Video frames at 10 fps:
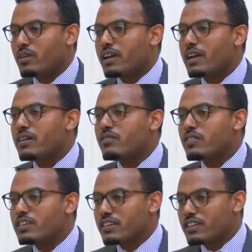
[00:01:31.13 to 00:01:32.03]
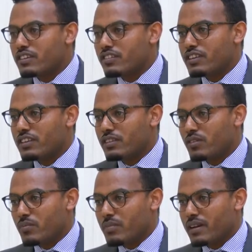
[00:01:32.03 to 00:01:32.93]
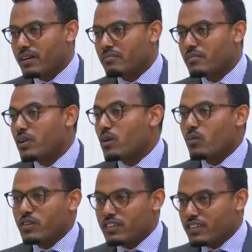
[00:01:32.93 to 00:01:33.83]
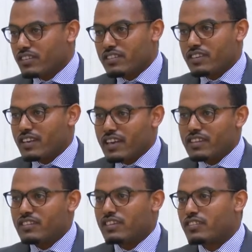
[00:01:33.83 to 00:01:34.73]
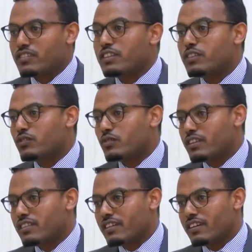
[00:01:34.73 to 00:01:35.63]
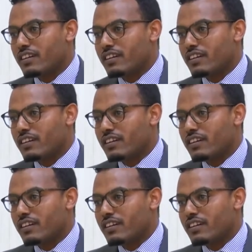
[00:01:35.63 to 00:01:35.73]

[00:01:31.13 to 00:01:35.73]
Every generation in Ethiopia, whether it is the 1960 student